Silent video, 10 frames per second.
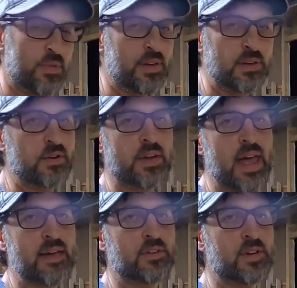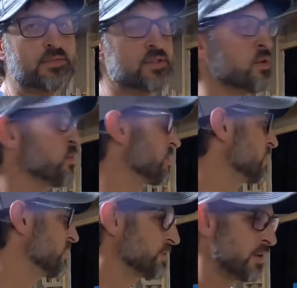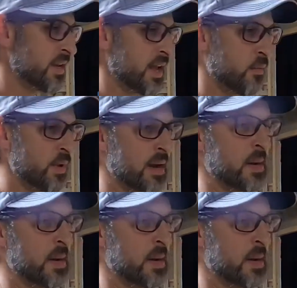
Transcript: don't think you can have enough storage. So anyhow, we